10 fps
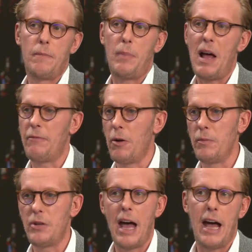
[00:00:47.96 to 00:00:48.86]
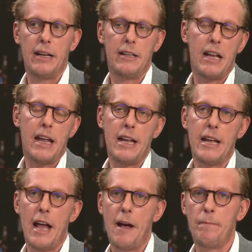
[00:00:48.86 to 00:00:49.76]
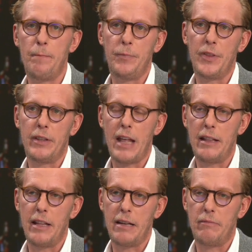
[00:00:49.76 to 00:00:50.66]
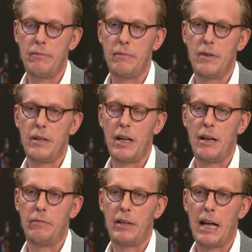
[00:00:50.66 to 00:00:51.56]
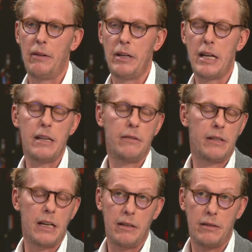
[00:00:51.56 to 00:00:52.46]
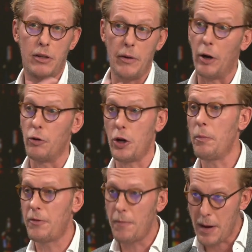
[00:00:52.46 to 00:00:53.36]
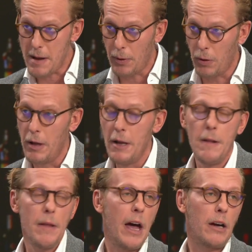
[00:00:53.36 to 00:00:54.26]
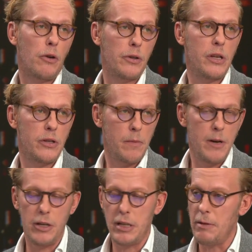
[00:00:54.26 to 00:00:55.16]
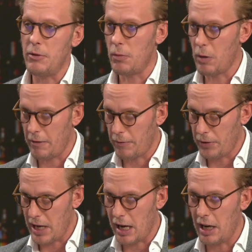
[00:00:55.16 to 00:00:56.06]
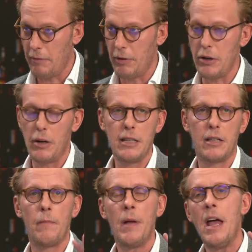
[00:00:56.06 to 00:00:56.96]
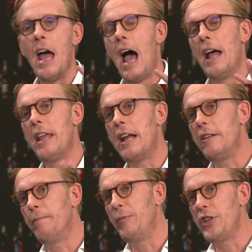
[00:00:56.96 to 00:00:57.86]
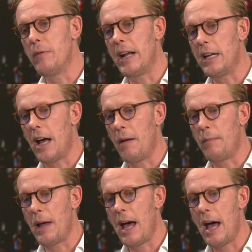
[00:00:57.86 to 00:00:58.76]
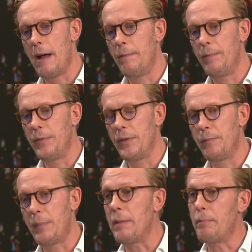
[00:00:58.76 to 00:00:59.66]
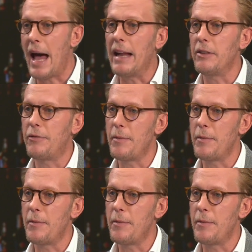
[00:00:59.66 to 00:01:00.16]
platforms? And he um, then they the count, he did doing odd jobs for people yeah. across his community, which is a wonderful thing. I love localism, and then you end up um, being banned